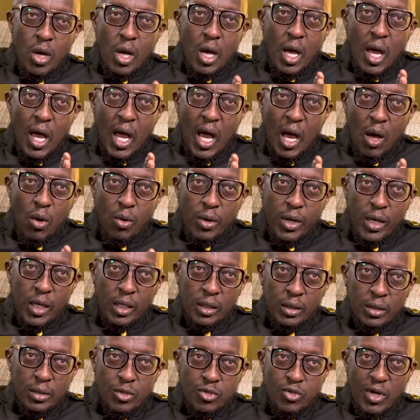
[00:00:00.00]
How
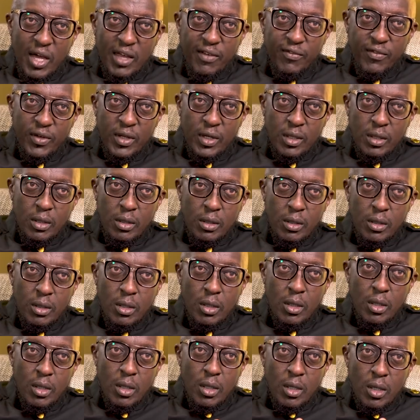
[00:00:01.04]
he'll drive in,
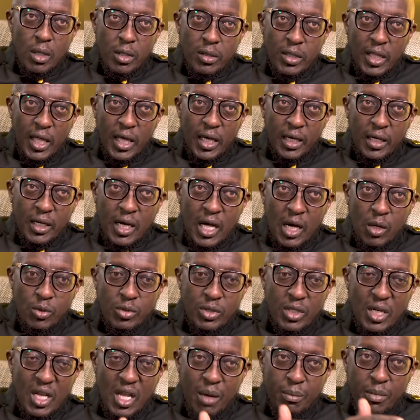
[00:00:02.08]
they count
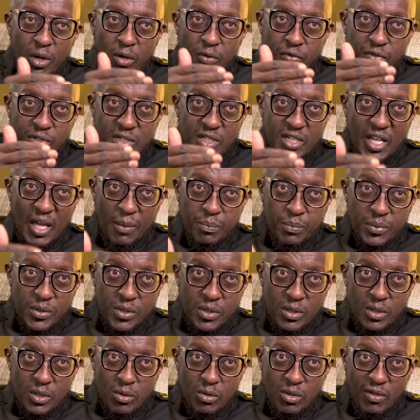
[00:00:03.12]
the number of steps
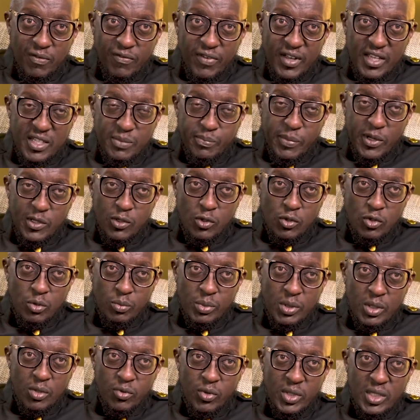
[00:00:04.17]
to the first person to
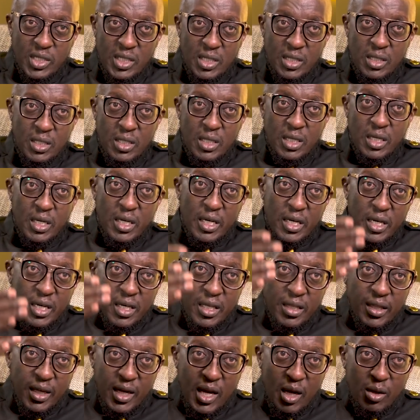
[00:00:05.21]
be greeted.
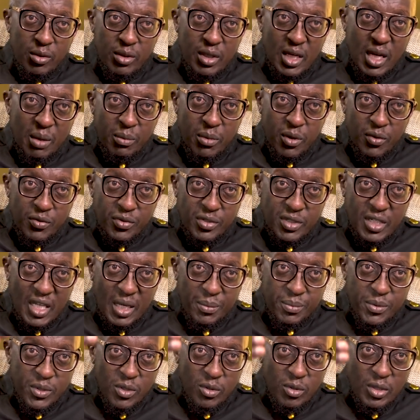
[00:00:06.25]
They count the number of
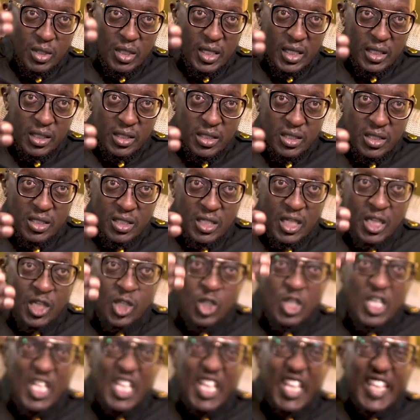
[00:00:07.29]
steps to the next
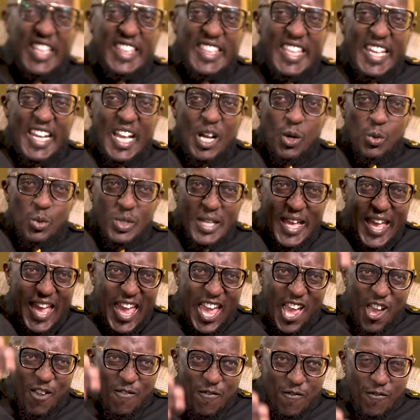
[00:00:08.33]
stage. They count
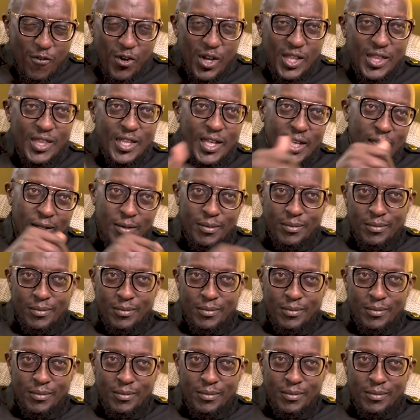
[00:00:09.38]
everything.